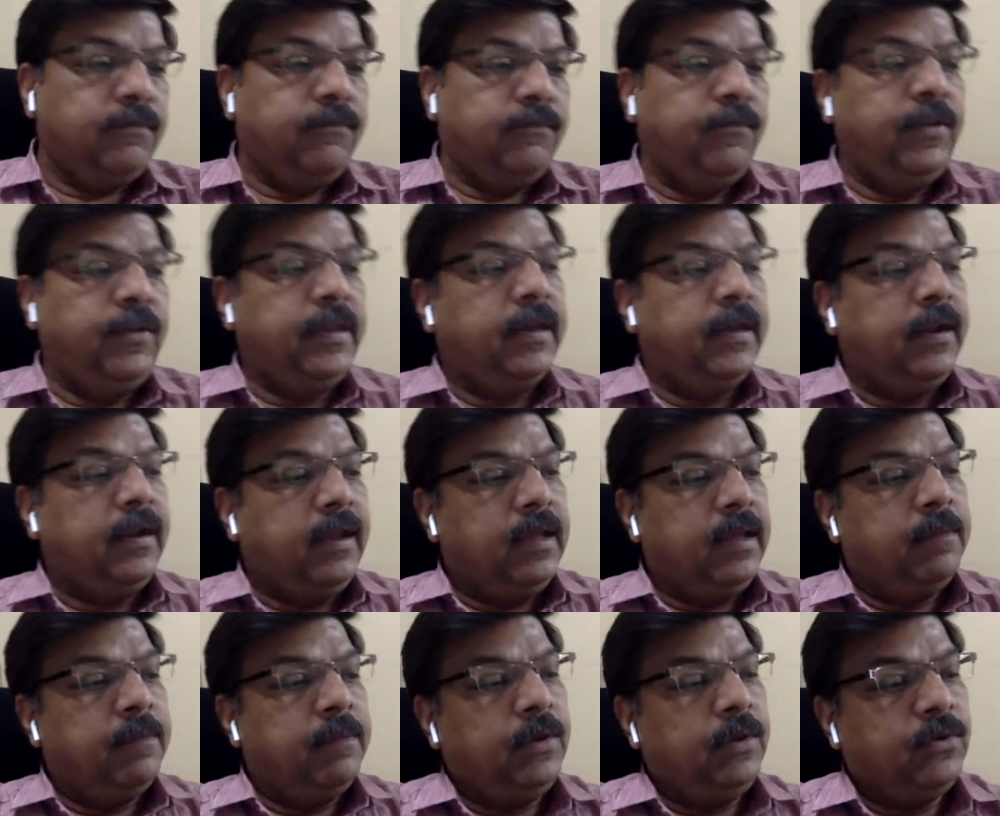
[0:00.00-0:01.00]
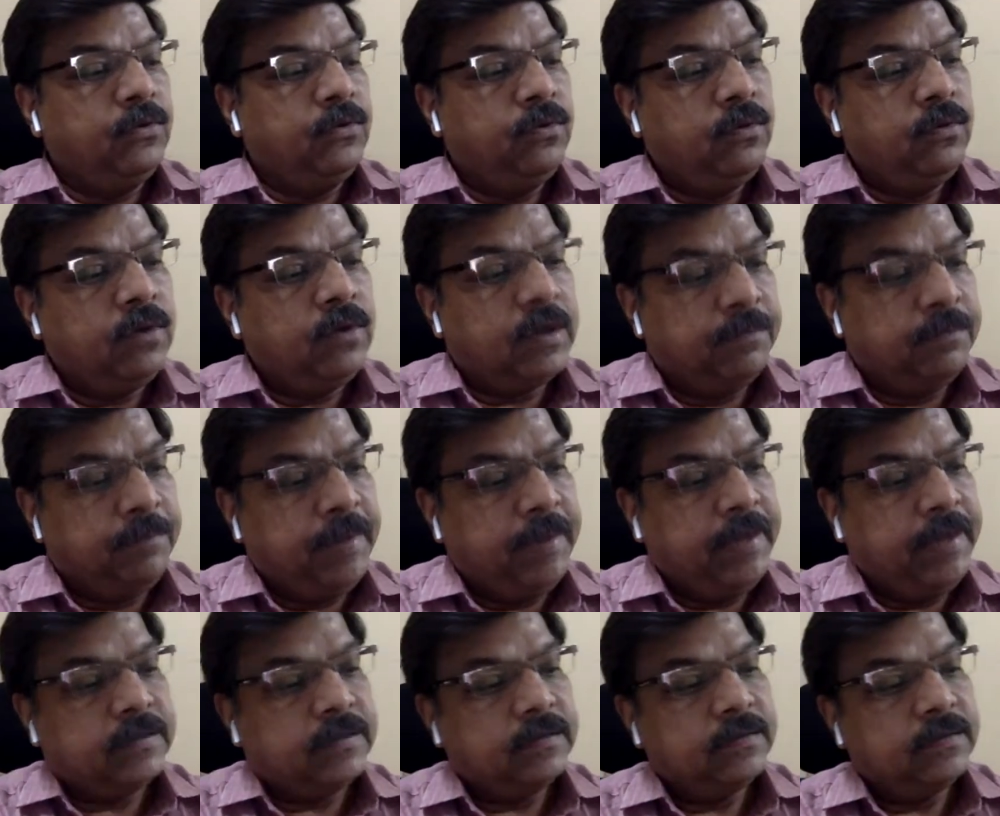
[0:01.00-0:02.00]
we are able to
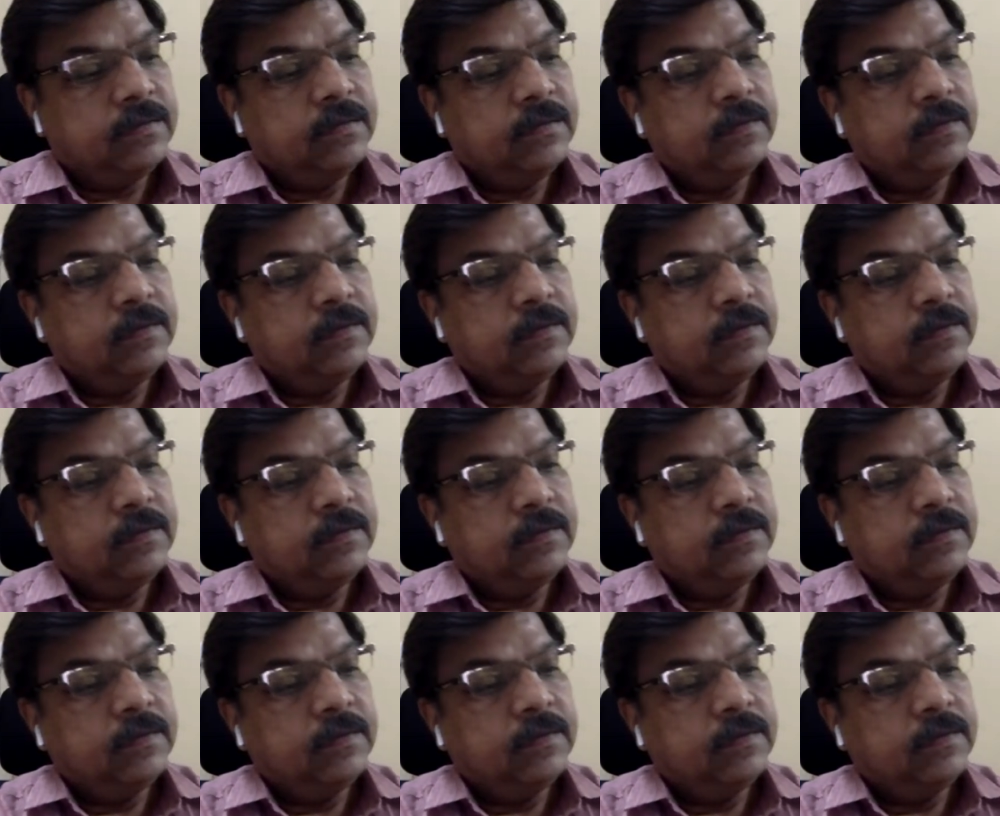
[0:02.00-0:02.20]
complete